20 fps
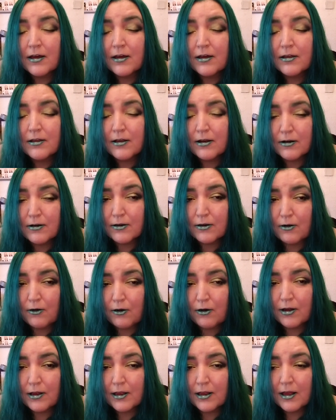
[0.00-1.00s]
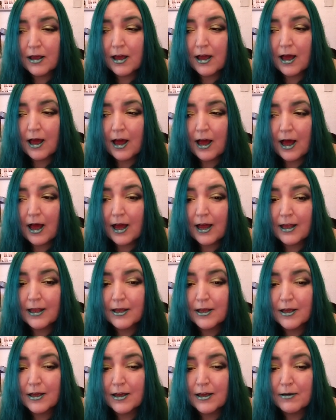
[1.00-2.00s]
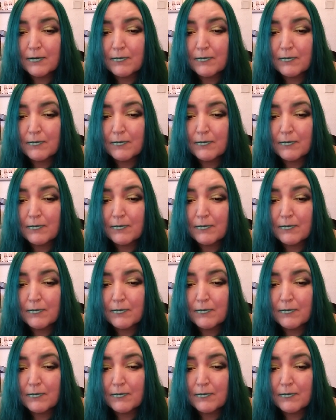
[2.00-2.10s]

turned it on, and it